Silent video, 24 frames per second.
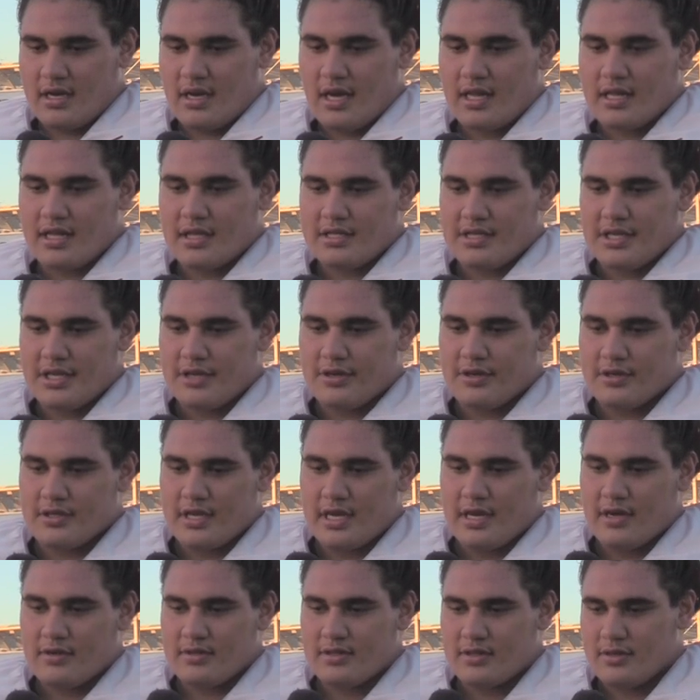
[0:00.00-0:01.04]
got the jitters
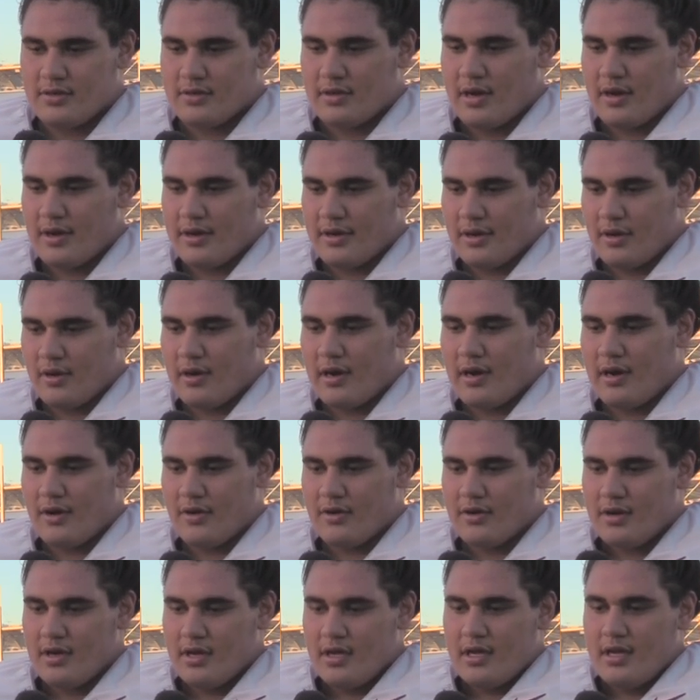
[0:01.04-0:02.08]
out, so now I know